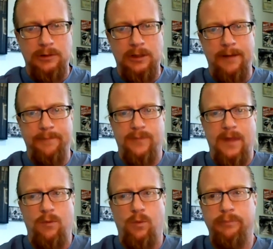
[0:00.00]
Um, mm-hmm.
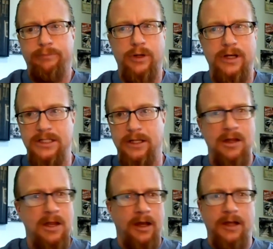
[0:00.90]
and were put into
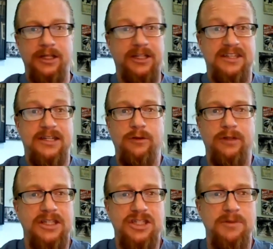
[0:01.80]

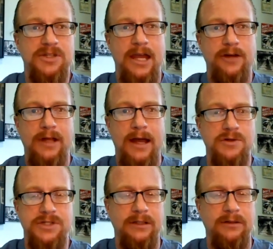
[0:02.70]
continually substandard
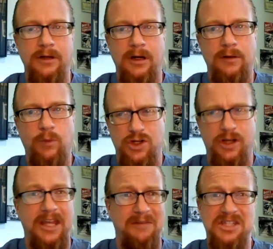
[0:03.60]
housing, uh, which
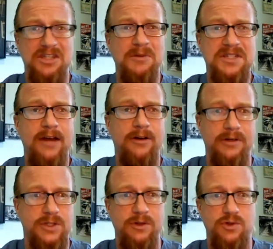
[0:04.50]
again, substandard
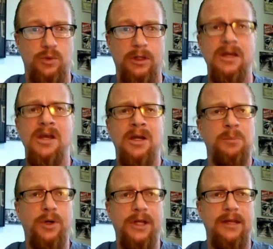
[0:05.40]
is, is really
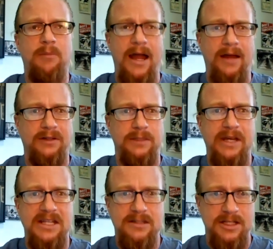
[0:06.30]
putting it mildly
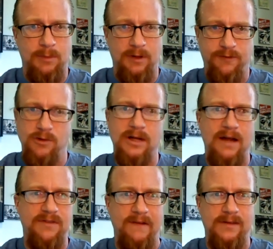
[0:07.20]
based on some of the
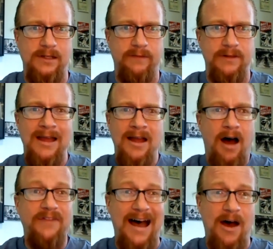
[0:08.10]
photographs I've seen of the,
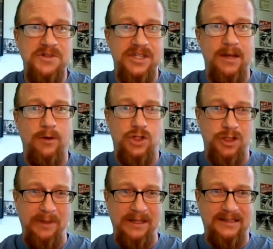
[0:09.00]
of the houses that
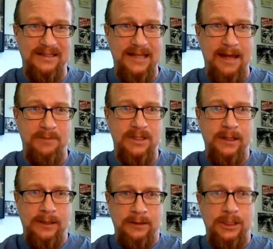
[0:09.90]
should have been condemned,
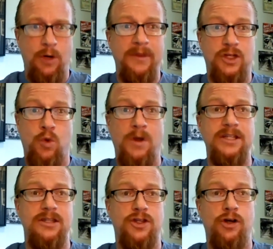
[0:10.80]
you know, in the
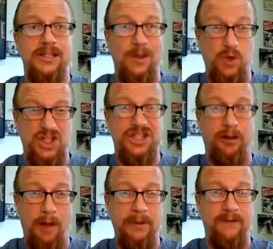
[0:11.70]
20s and 30s that were
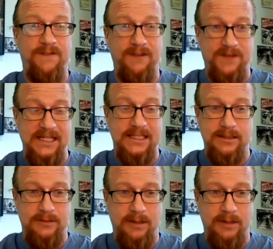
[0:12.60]
still up in the 50s.